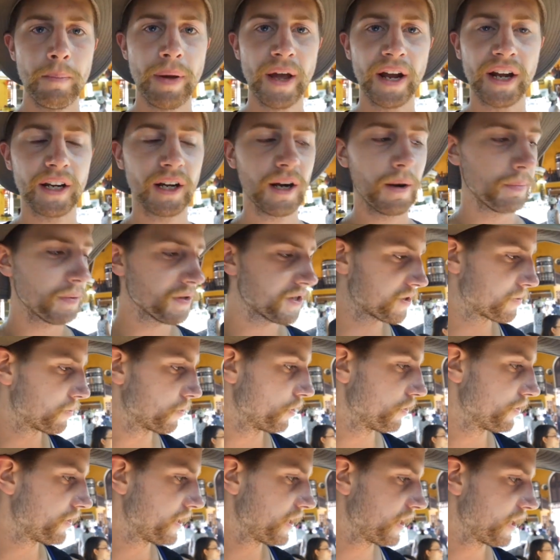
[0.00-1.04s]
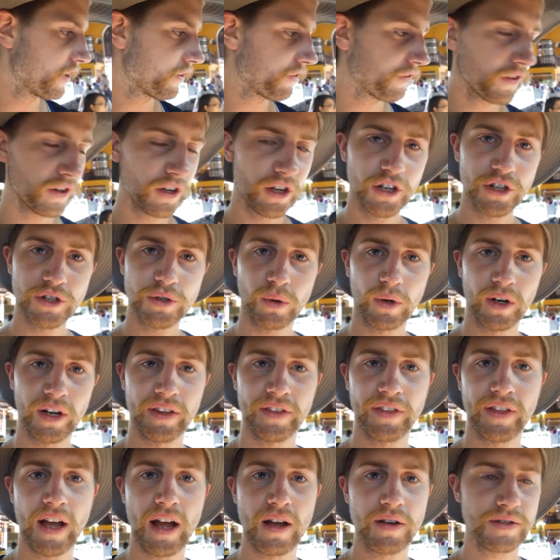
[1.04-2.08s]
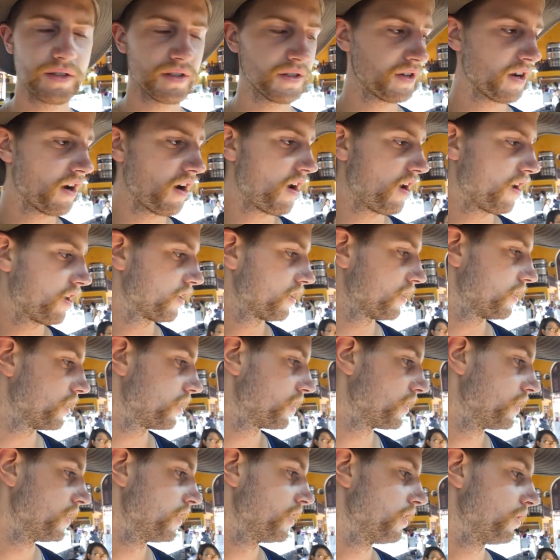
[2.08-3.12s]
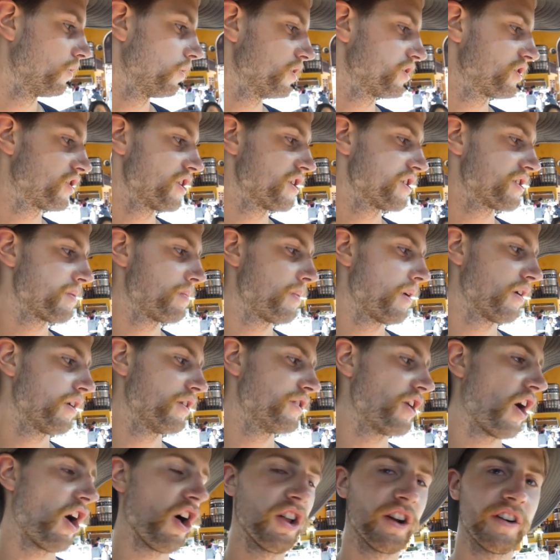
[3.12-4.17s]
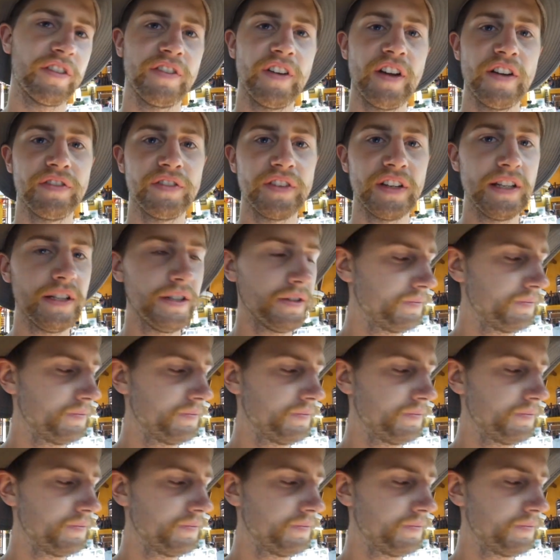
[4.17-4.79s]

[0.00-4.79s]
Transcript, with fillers: Picking up a smoothie here for 20,000 dong, which is about $1.50.